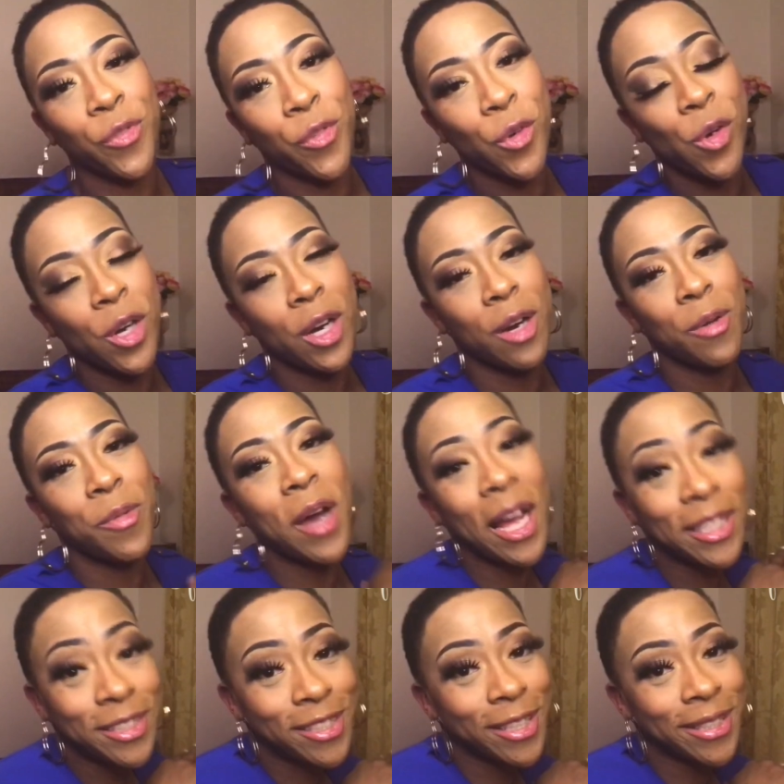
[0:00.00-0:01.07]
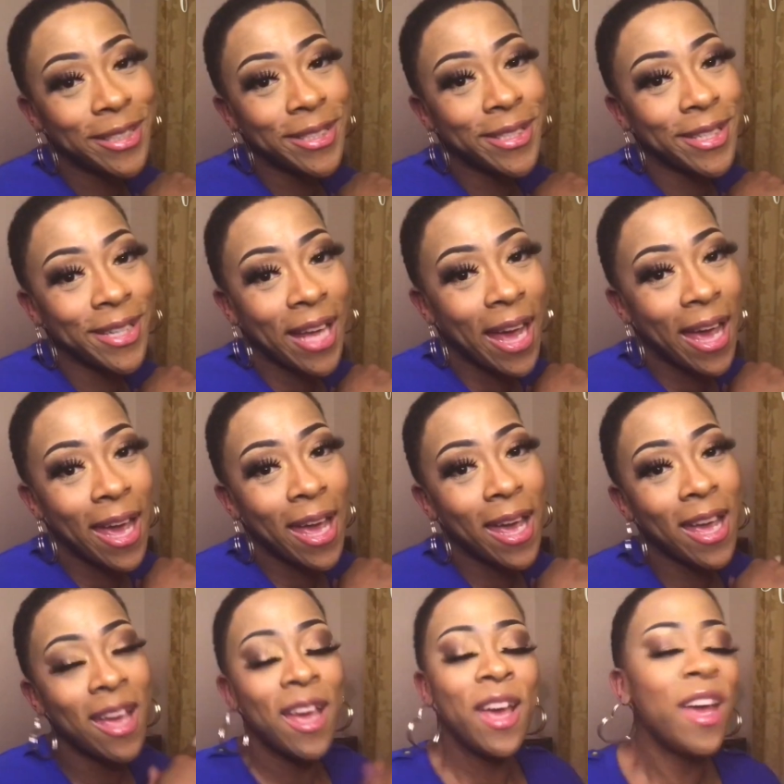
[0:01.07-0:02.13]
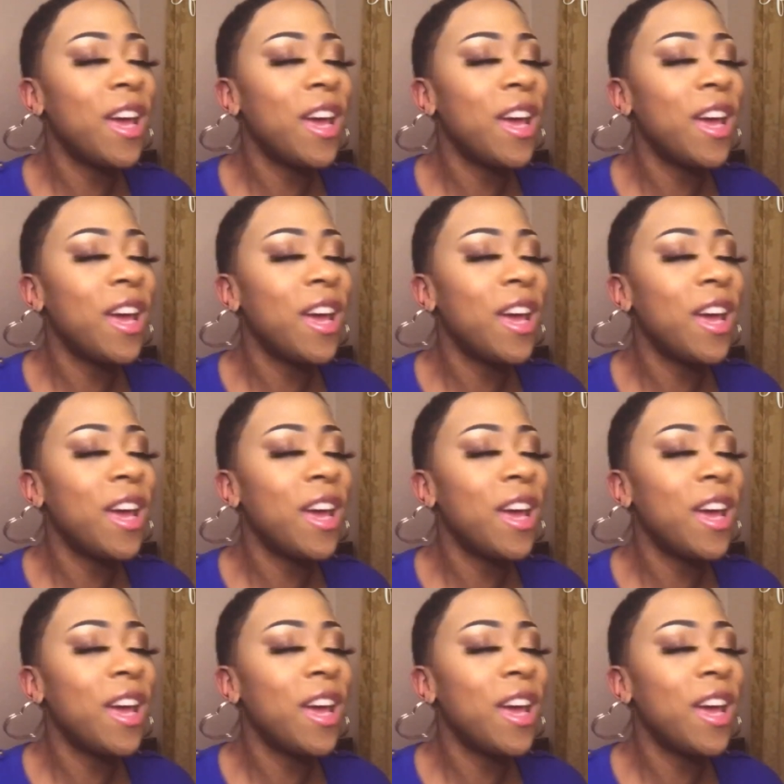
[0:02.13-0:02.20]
for watching today.